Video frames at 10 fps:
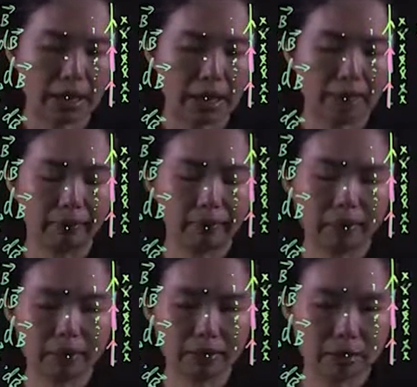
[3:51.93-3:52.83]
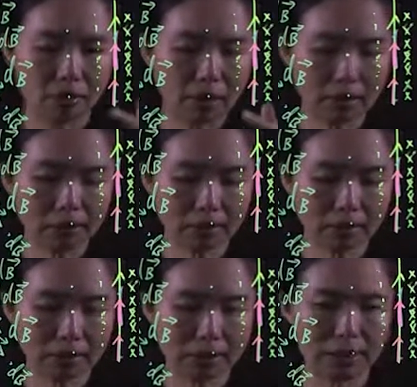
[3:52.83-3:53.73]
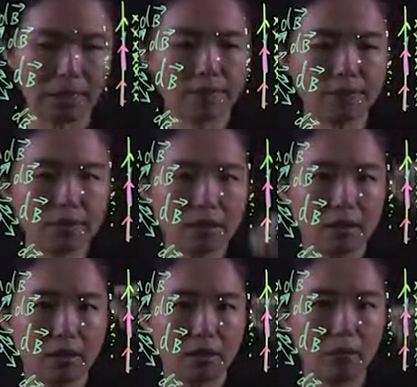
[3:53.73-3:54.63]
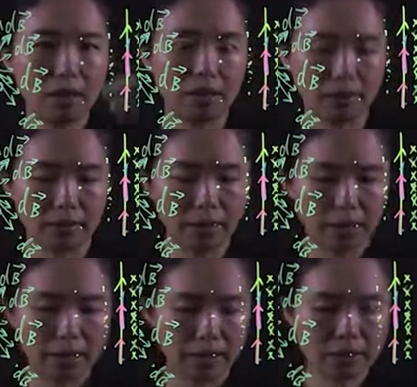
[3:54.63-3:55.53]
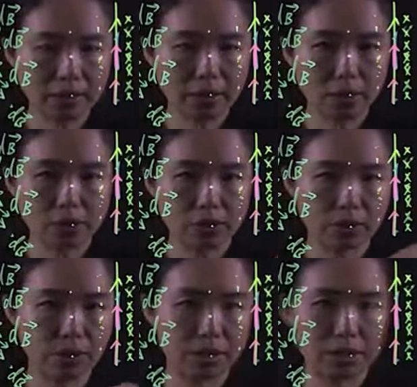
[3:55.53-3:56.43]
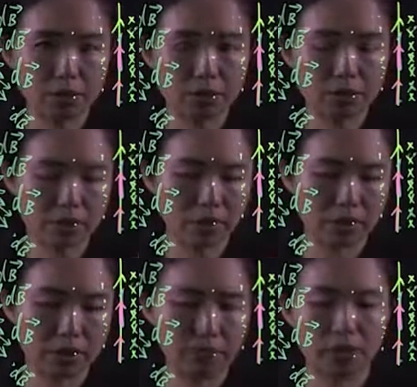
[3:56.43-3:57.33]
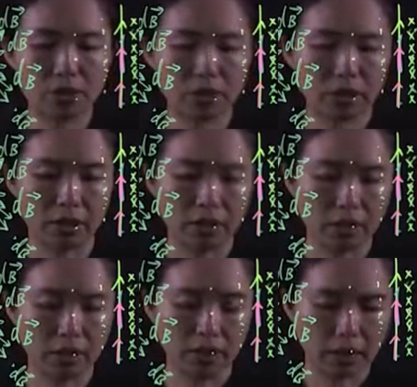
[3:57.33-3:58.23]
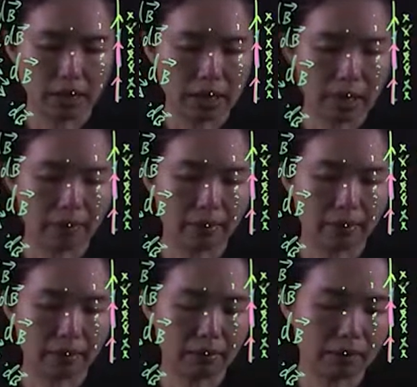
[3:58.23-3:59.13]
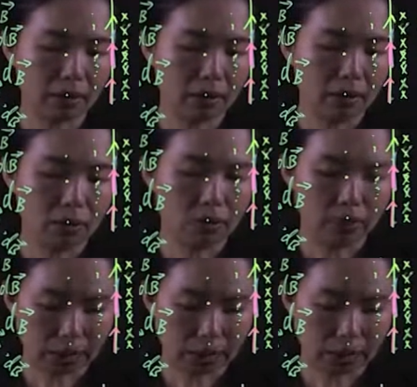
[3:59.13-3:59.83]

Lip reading: And then surrounding this infinitely long while, everything should be cylindrical symmetric. And then we